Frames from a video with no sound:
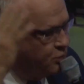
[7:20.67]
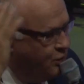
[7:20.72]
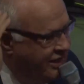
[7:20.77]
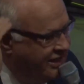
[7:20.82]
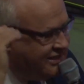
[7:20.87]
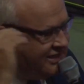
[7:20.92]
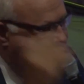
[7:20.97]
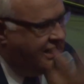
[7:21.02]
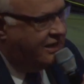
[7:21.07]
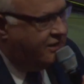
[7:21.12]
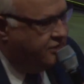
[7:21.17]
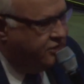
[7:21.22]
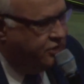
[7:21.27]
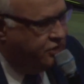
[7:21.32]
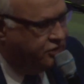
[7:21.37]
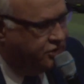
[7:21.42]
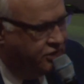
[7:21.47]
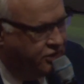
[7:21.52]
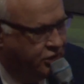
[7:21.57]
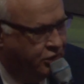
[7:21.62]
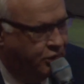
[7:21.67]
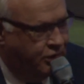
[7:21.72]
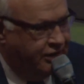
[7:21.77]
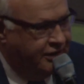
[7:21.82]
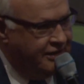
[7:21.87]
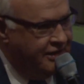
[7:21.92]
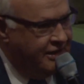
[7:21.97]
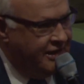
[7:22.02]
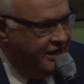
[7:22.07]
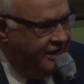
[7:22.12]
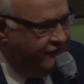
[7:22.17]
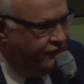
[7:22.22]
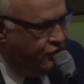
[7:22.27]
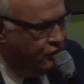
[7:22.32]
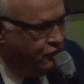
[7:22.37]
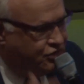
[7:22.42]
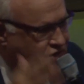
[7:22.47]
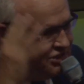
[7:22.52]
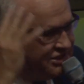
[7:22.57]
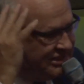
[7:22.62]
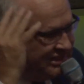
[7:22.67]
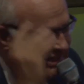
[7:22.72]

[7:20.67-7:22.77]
we tell you to do it, if you just